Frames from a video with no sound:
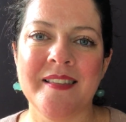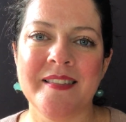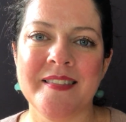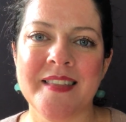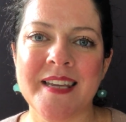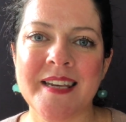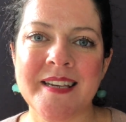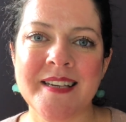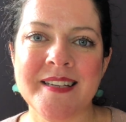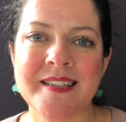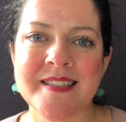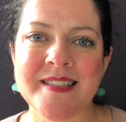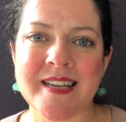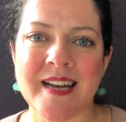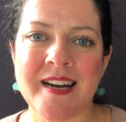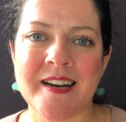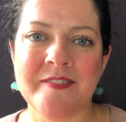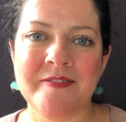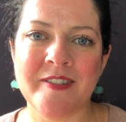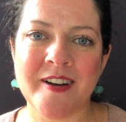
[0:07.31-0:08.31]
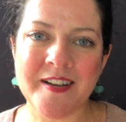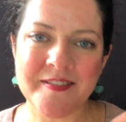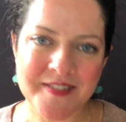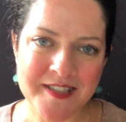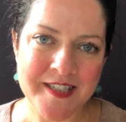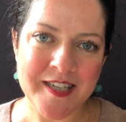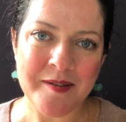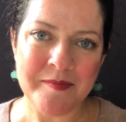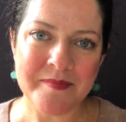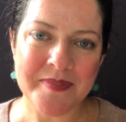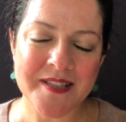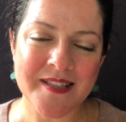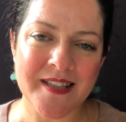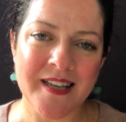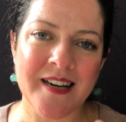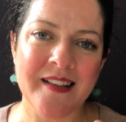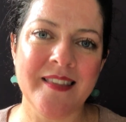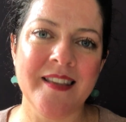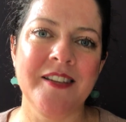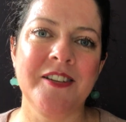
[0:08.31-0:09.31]
These are 5 steps that
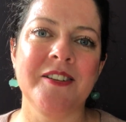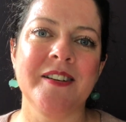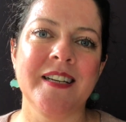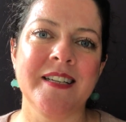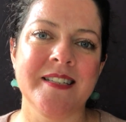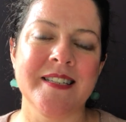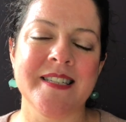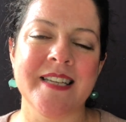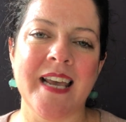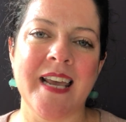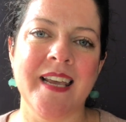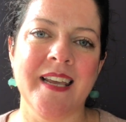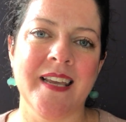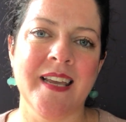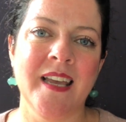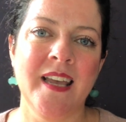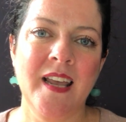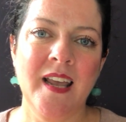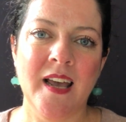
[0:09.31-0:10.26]
I think you need to take